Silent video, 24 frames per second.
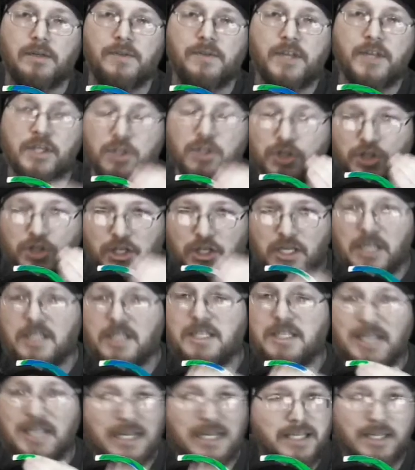that she
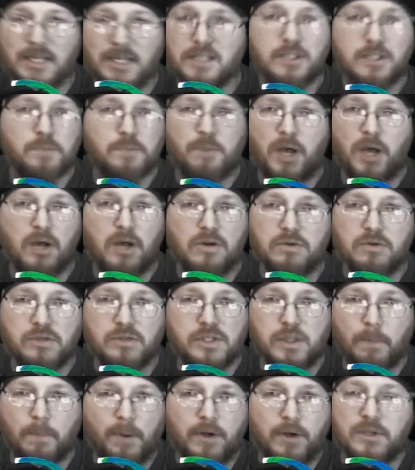didn't
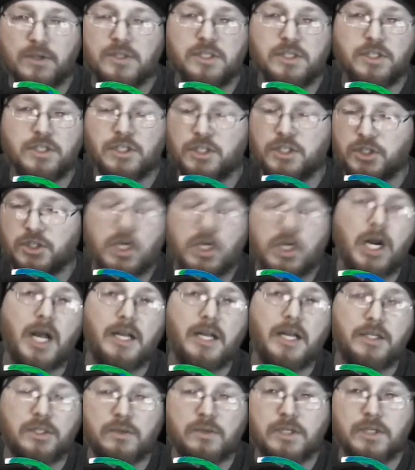expose the person she's
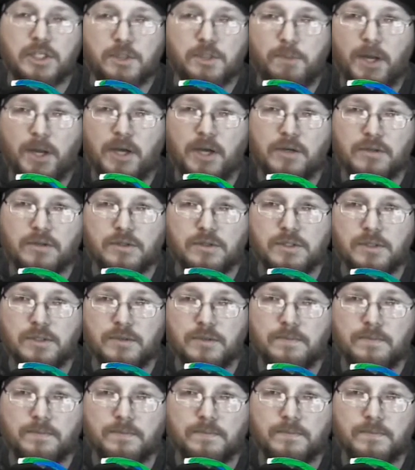trying to expose?